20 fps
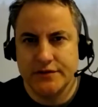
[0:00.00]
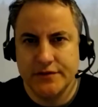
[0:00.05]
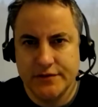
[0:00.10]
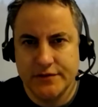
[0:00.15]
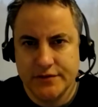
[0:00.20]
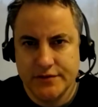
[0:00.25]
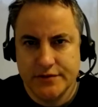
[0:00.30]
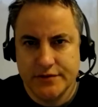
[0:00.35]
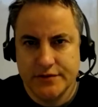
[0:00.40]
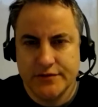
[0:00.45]
the
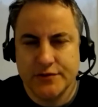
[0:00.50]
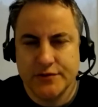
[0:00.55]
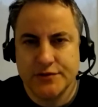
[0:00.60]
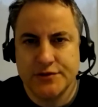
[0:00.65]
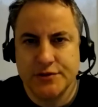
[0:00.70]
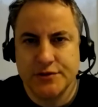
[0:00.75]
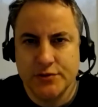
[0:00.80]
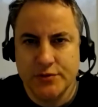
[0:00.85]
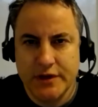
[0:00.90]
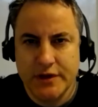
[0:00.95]
first 2
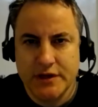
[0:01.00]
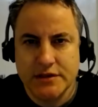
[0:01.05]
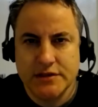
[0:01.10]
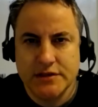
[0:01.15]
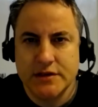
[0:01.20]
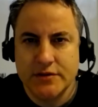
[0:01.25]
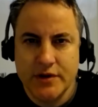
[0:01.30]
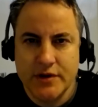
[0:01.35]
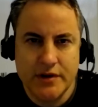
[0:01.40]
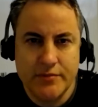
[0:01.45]
weeks. And
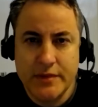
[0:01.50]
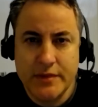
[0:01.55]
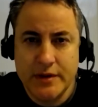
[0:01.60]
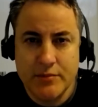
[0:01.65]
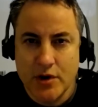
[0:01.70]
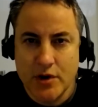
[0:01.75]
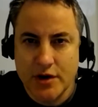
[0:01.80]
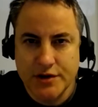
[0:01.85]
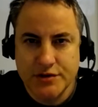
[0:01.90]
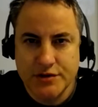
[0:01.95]
around
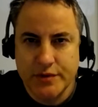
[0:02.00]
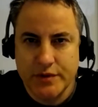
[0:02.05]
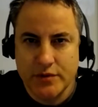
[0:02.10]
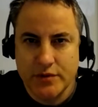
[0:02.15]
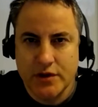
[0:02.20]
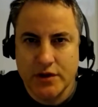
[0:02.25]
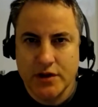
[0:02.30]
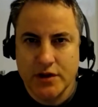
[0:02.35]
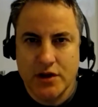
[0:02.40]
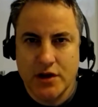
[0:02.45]
mid-March, we were
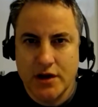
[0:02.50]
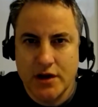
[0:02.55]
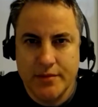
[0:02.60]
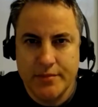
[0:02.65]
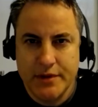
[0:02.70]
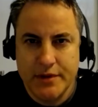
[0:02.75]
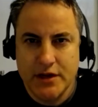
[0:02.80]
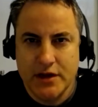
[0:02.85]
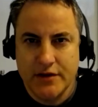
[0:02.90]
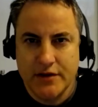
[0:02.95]
all caught a bit
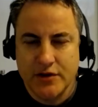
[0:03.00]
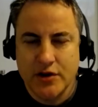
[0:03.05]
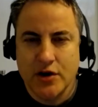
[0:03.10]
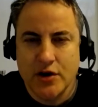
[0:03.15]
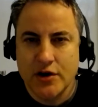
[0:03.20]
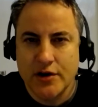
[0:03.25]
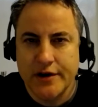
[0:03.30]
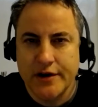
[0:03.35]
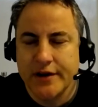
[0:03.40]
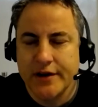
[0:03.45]
off
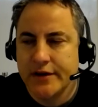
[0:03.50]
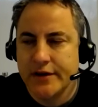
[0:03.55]
guard.